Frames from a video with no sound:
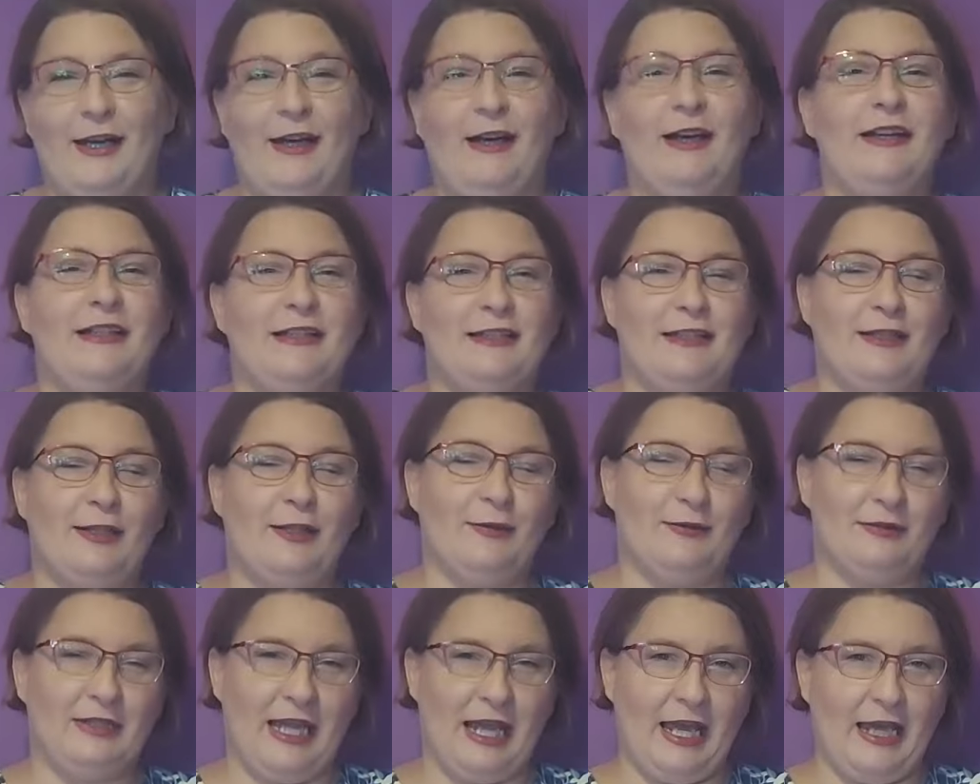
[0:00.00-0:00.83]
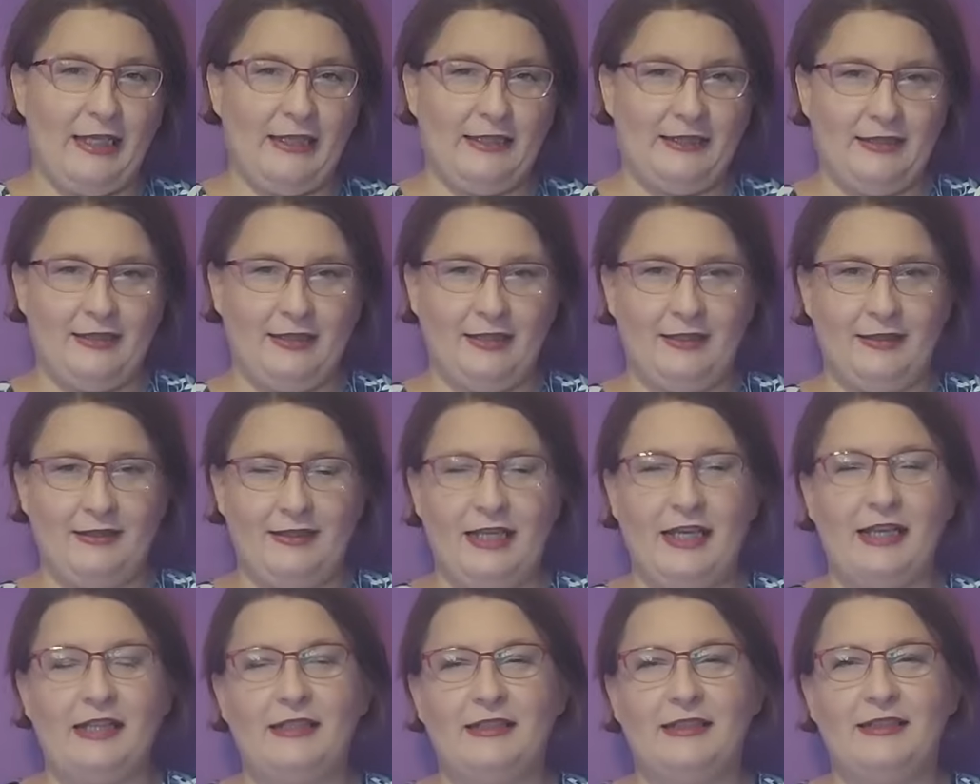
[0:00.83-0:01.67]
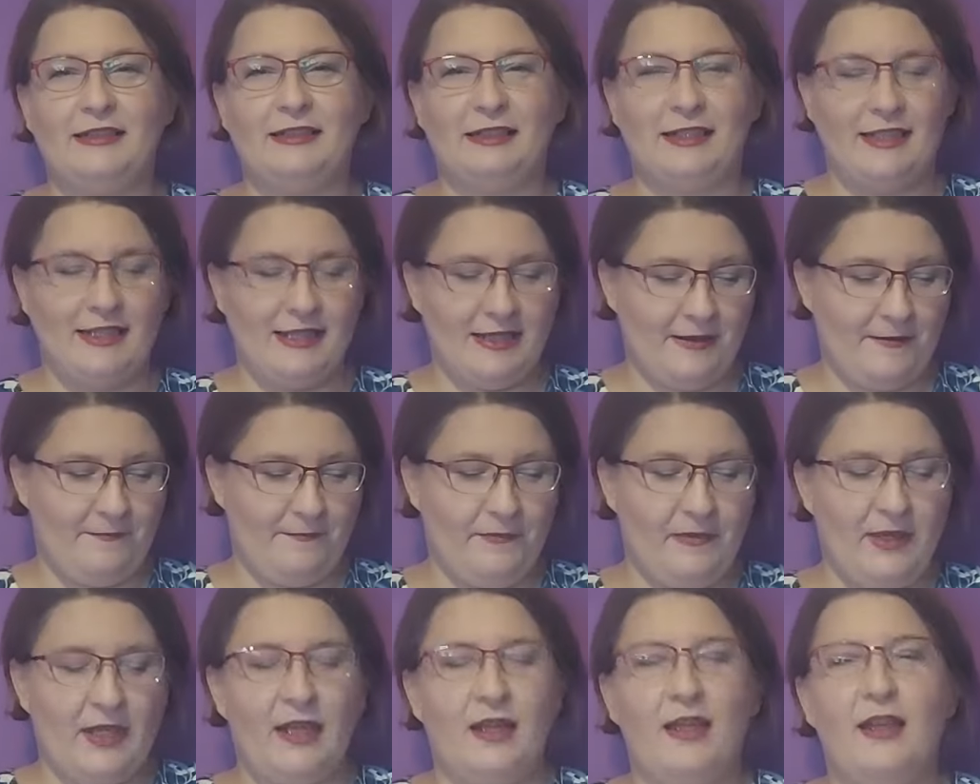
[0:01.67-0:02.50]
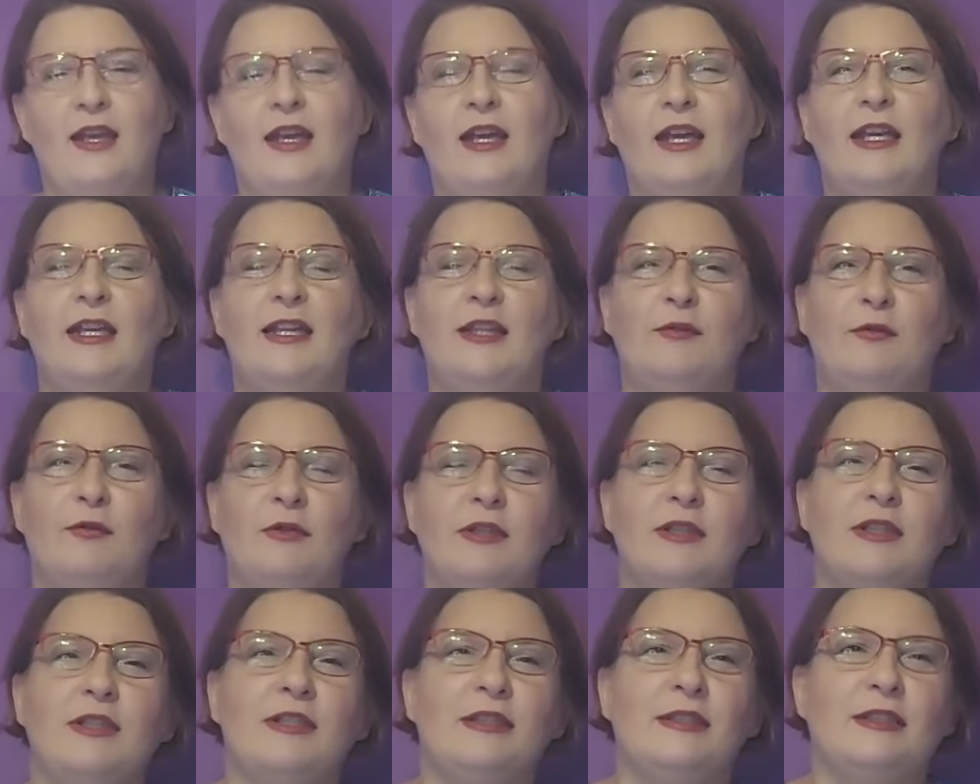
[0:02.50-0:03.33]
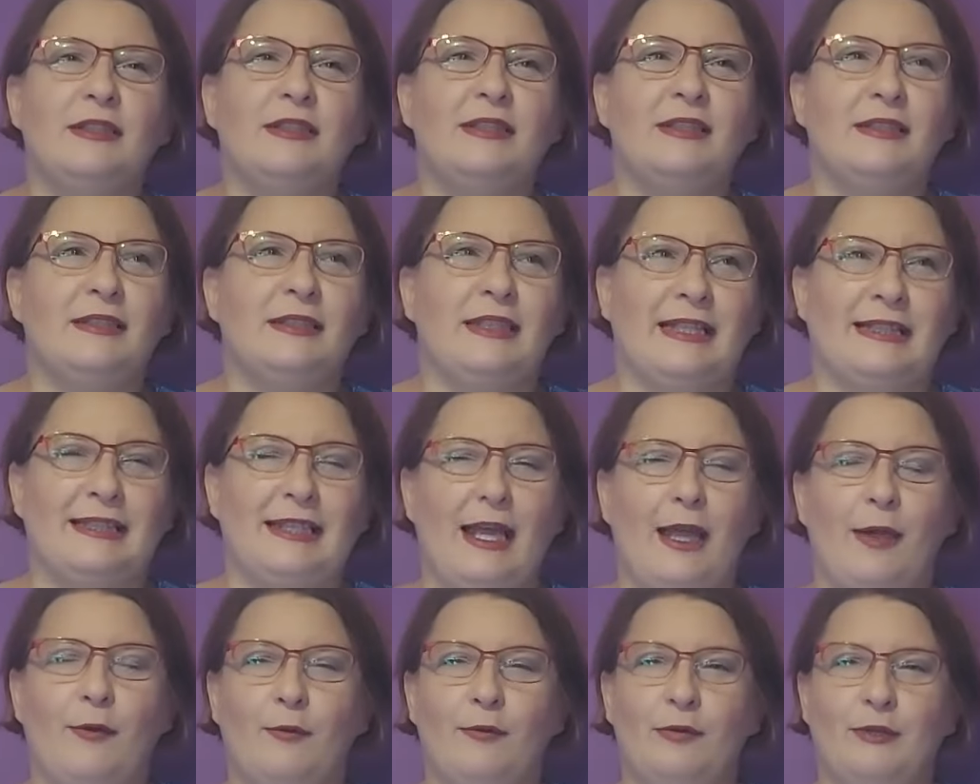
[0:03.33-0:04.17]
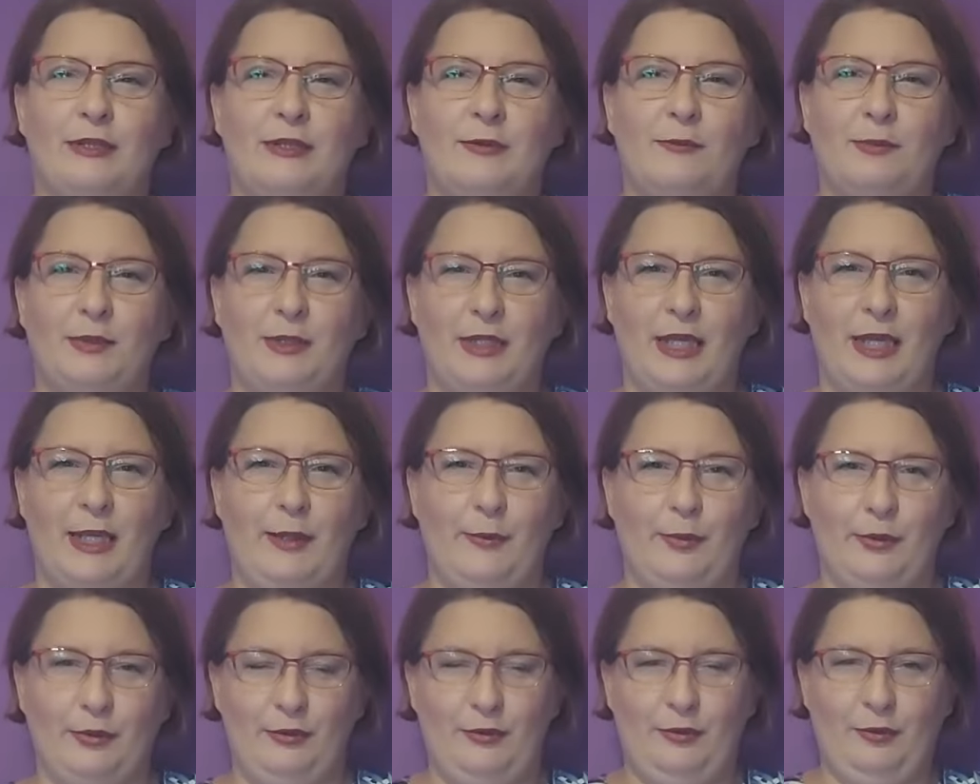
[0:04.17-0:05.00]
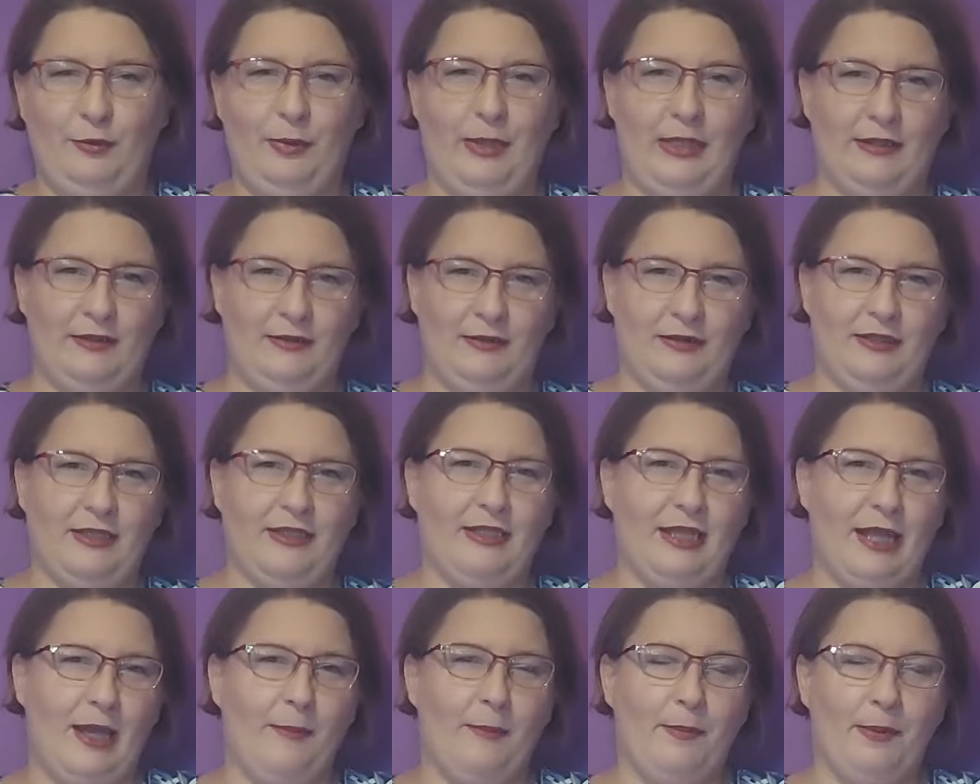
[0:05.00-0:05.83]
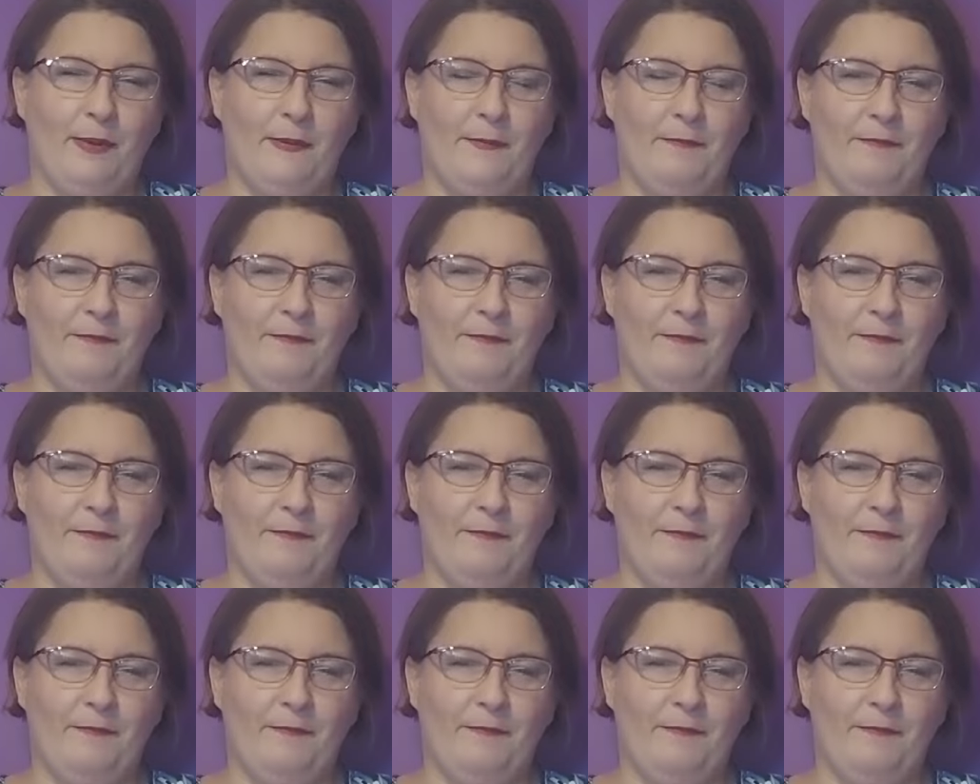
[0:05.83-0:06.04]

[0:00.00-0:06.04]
It's so tight that it wasn't that I wouldn't be able to button it up,